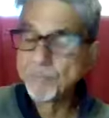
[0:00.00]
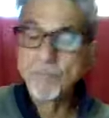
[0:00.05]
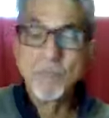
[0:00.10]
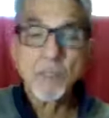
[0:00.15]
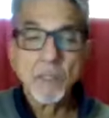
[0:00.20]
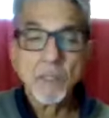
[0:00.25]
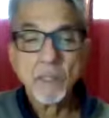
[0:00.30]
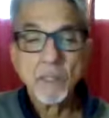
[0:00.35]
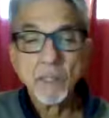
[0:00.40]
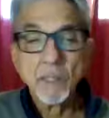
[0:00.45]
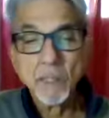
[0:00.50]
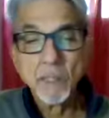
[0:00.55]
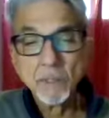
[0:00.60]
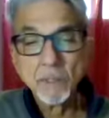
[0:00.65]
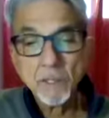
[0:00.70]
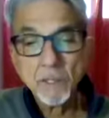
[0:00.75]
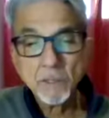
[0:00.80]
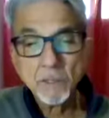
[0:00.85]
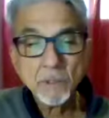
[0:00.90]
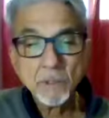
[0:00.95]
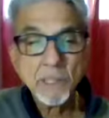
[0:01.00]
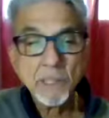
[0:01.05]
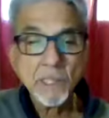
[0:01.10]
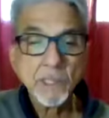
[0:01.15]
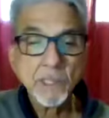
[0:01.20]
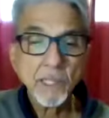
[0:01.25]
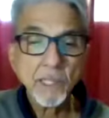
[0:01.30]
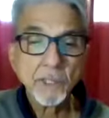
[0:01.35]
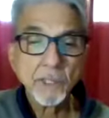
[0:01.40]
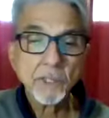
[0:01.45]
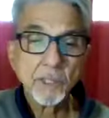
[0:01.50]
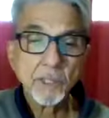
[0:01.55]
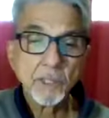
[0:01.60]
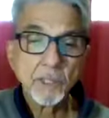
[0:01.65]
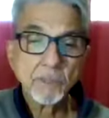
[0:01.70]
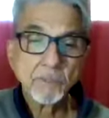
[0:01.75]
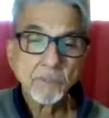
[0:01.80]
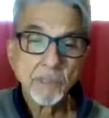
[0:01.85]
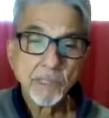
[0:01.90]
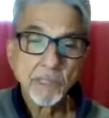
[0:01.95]
the Nirguna
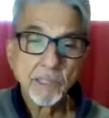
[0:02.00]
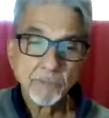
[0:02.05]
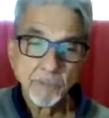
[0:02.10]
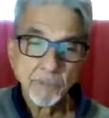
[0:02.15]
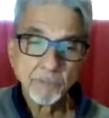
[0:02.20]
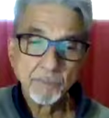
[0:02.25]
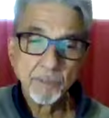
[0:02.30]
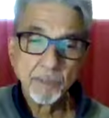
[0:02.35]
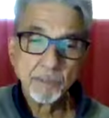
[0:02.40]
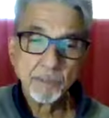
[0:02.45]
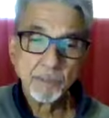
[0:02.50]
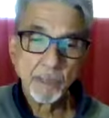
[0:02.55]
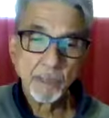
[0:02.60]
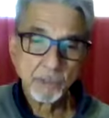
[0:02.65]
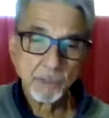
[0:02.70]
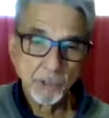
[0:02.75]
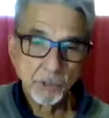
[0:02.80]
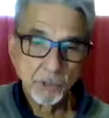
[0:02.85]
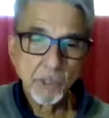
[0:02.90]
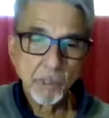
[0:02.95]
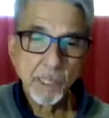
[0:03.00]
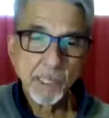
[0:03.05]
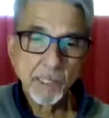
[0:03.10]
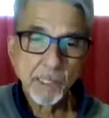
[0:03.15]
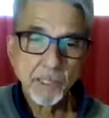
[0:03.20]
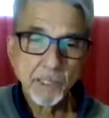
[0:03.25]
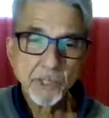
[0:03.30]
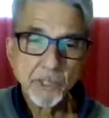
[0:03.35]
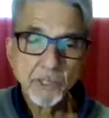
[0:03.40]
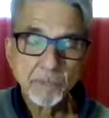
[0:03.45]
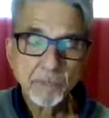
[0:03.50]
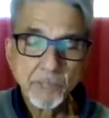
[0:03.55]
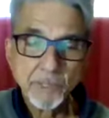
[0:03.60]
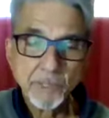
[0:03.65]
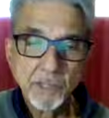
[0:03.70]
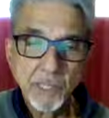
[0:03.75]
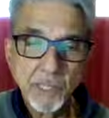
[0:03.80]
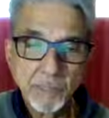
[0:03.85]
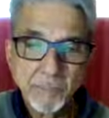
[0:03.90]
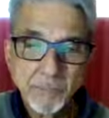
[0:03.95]
nature of every of Ishvara, Jiva,
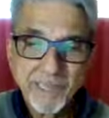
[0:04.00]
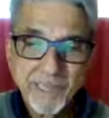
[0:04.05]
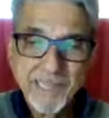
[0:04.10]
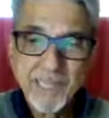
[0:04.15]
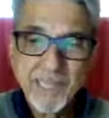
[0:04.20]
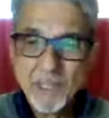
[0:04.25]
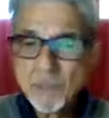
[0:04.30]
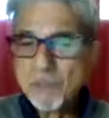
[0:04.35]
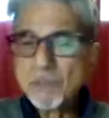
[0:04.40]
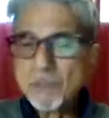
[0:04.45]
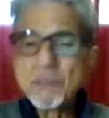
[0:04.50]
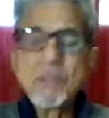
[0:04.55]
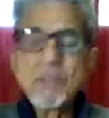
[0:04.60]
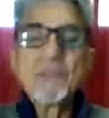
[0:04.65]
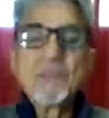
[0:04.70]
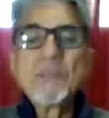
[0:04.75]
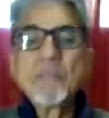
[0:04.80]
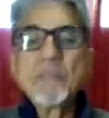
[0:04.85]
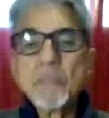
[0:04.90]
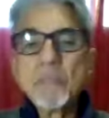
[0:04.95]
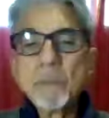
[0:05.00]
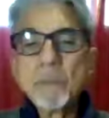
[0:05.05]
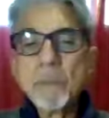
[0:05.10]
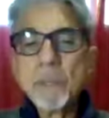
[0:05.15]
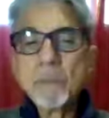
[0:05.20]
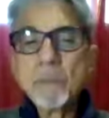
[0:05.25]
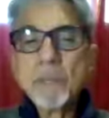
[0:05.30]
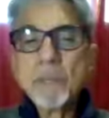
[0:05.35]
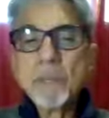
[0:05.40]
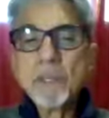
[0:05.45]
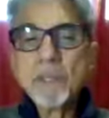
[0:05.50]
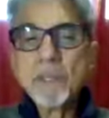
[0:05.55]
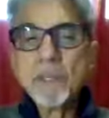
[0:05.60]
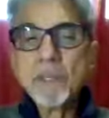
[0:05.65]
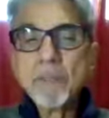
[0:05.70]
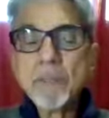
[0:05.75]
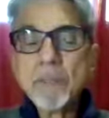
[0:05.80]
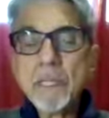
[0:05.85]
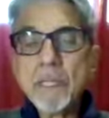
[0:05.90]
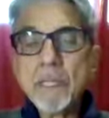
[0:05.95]
and Jagat. But he knows everything about
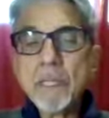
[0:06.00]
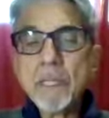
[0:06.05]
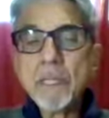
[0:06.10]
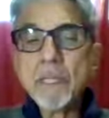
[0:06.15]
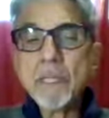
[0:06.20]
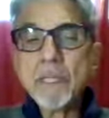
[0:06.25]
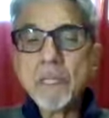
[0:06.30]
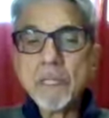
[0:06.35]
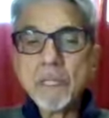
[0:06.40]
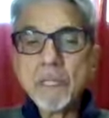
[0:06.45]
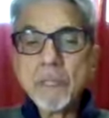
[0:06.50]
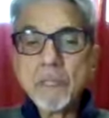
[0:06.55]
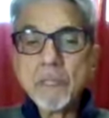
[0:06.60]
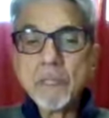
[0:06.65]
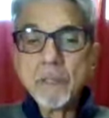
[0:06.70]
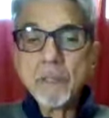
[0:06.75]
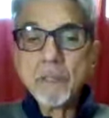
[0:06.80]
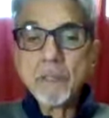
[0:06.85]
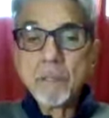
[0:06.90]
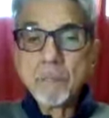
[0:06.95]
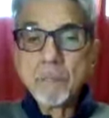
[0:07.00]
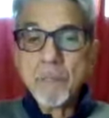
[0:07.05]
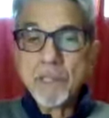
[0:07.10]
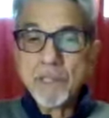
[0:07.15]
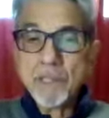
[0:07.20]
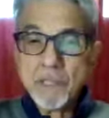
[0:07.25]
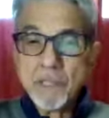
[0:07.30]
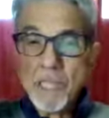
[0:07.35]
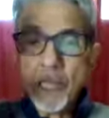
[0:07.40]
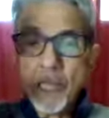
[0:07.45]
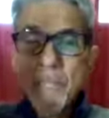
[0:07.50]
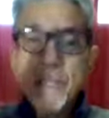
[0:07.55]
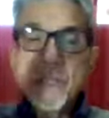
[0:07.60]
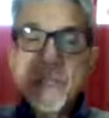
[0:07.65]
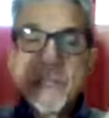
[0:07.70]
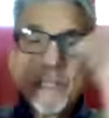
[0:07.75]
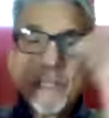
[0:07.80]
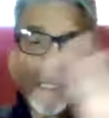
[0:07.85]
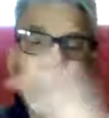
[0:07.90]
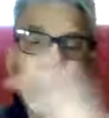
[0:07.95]
Nitya, but
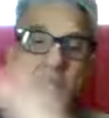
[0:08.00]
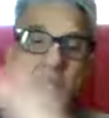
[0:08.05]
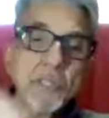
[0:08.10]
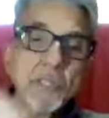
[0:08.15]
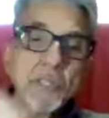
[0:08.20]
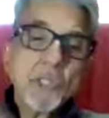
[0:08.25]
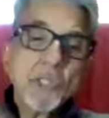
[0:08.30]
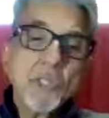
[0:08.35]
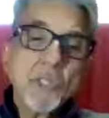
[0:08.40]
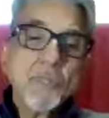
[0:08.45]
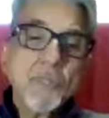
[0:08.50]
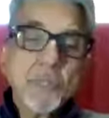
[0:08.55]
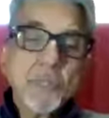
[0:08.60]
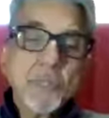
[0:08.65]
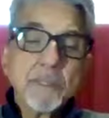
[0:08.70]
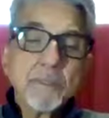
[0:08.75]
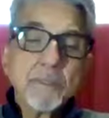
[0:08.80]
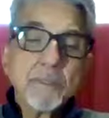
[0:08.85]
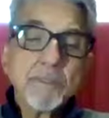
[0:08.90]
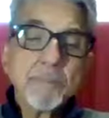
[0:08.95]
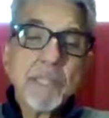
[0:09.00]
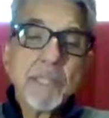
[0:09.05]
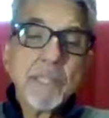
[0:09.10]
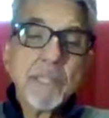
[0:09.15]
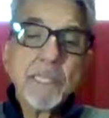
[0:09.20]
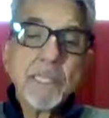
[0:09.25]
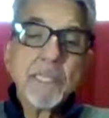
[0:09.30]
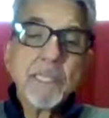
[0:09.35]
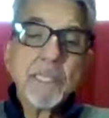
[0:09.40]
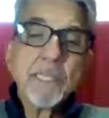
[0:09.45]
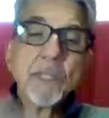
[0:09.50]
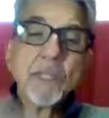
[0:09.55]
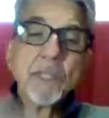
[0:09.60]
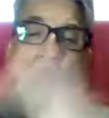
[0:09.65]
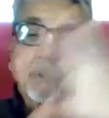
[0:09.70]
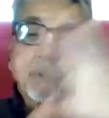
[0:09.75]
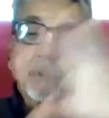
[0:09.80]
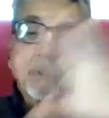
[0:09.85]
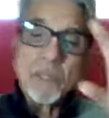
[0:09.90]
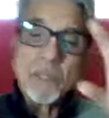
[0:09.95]
Jagata and Jivas, and he
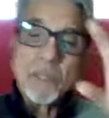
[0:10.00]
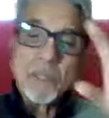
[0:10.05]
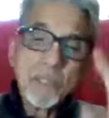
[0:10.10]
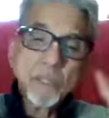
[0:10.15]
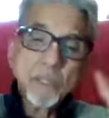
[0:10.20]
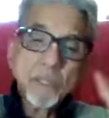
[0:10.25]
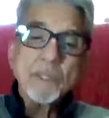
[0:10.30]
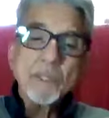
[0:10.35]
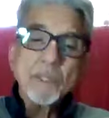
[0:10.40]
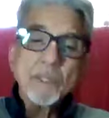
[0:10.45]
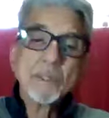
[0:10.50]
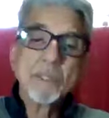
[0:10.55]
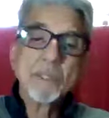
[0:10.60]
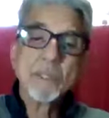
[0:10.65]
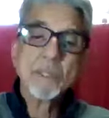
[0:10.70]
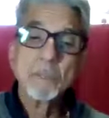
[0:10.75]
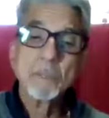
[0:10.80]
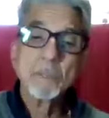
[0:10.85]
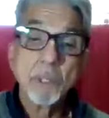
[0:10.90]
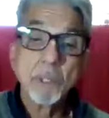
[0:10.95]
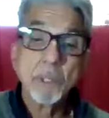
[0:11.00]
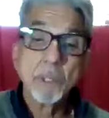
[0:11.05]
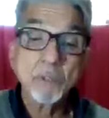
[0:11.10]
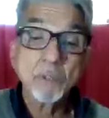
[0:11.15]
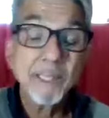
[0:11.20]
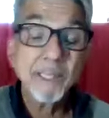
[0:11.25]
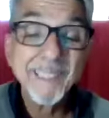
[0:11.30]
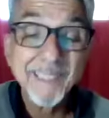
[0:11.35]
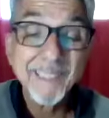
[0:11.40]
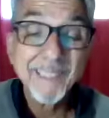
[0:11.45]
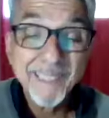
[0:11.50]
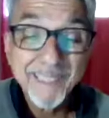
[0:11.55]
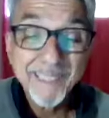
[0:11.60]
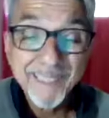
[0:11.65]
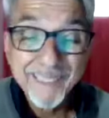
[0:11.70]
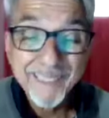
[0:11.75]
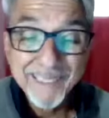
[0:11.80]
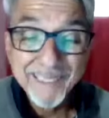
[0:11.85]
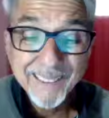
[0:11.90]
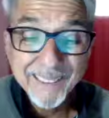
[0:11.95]
knows everything about
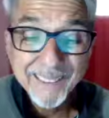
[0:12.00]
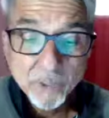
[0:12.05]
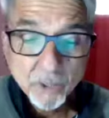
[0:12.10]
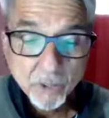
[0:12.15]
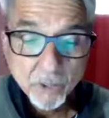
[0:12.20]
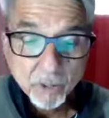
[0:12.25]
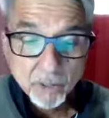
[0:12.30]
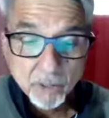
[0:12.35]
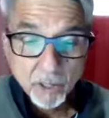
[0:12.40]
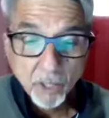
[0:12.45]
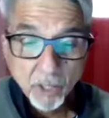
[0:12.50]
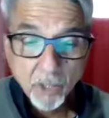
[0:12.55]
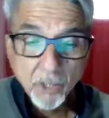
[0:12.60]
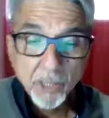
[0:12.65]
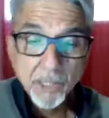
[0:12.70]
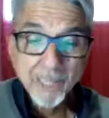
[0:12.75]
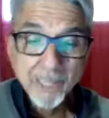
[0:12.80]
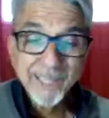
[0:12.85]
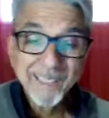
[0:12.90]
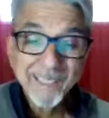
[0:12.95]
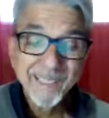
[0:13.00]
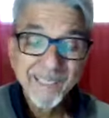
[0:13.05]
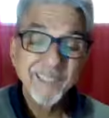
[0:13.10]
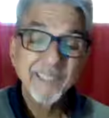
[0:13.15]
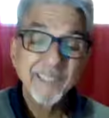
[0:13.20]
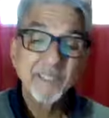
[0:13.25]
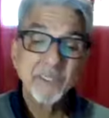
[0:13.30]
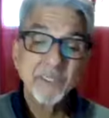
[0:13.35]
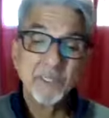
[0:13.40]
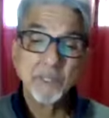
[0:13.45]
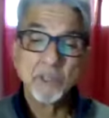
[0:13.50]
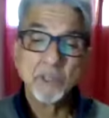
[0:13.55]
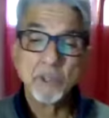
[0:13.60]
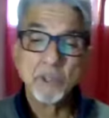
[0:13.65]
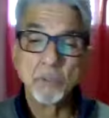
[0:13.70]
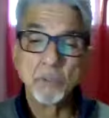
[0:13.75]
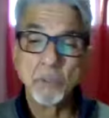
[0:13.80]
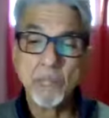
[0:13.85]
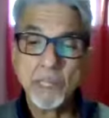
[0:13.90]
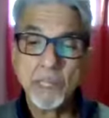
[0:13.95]
his own glory as
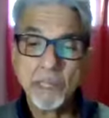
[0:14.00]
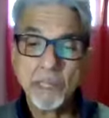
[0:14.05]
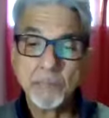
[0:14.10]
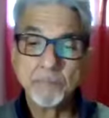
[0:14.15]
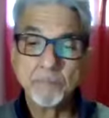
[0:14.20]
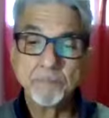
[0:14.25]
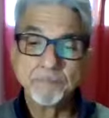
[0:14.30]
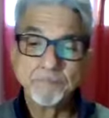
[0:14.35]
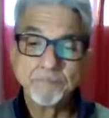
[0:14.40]
Ishvara,